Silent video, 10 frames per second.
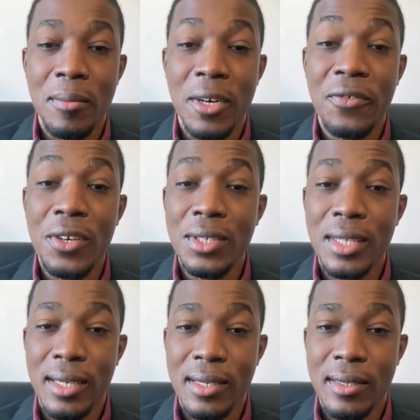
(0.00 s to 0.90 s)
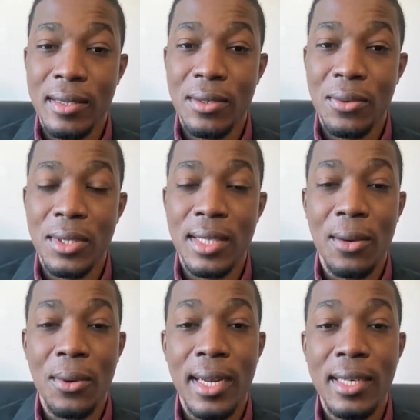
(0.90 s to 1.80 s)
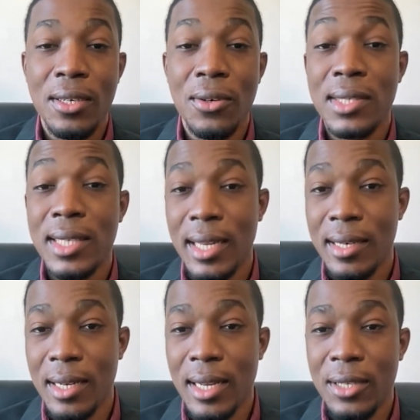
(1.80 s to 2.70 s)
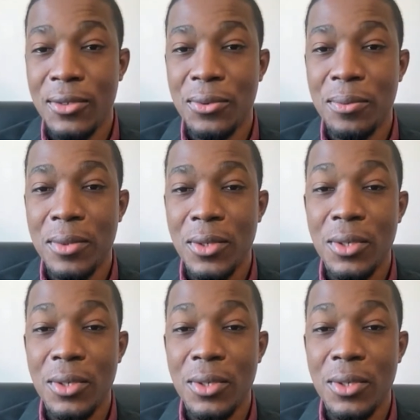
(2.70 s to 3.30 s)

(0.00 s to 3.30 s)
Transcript: My first lesson was that what I did outside the classroom